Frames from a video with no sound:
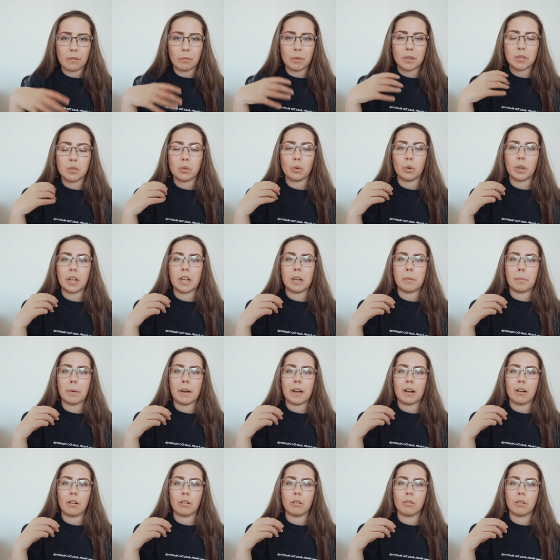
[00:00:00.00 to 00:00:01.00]
we're talking
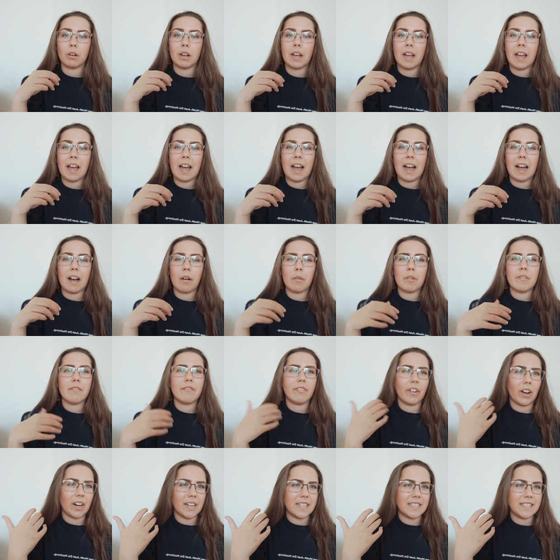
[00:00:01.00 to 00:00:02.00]
about how
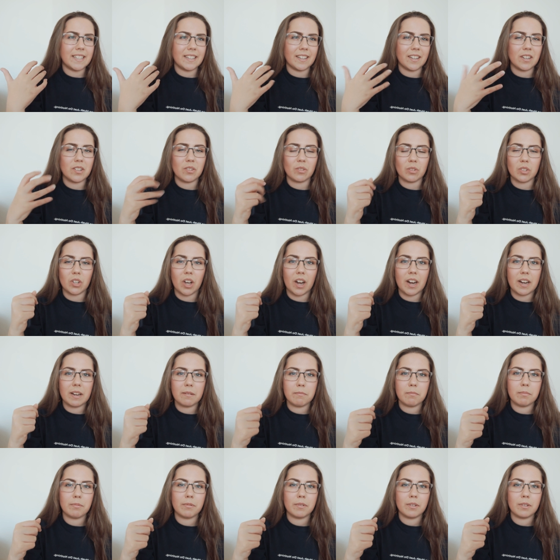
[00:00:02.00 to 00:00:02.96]
inviting is your type?